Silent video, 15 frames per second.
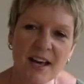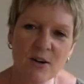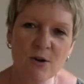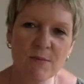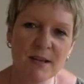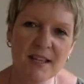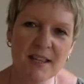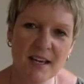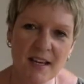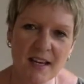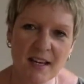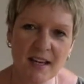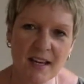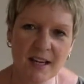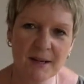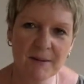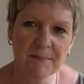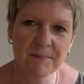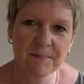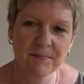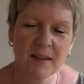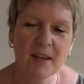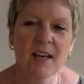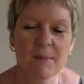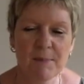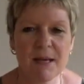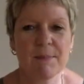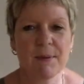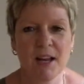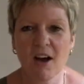that got me thinking.
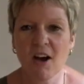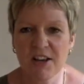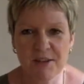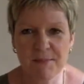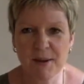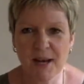People are either